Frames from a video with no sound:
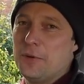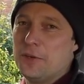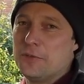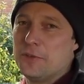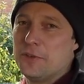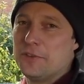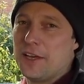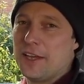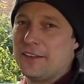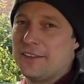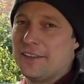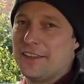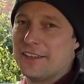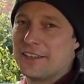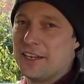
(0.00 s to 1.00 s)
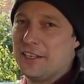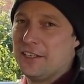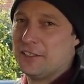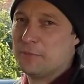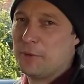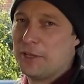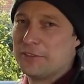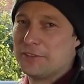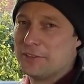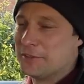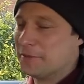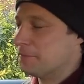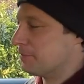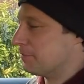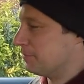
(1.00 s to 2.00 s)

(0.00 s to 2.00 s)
which we've had uh, kindly sponsored.